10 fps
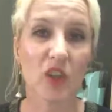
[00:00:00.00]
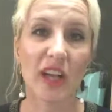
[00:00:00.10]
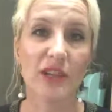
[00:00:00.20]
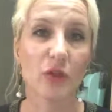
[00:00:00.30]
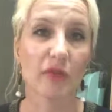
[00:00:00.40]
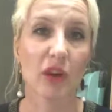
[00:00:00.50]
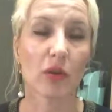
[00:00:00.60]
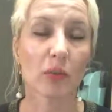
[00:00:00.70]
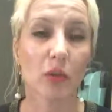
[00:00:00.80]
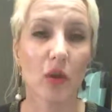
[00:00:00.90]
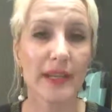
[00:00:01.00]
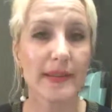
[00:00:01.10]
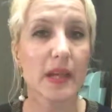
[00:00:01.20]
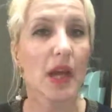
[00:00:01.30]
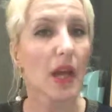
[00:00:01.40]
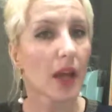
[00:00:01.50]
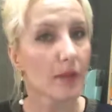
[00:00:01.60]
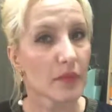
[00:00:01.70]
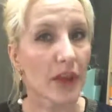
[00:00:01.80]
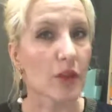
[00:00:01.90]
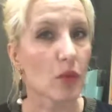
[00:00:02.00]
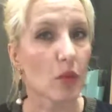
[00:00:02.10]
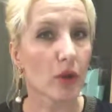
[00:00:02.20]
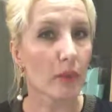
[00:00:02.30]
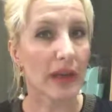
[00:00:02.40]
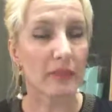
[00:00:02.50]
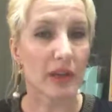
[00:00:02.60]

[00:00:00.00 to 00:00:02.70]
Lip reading: clients who are federal employees, then you might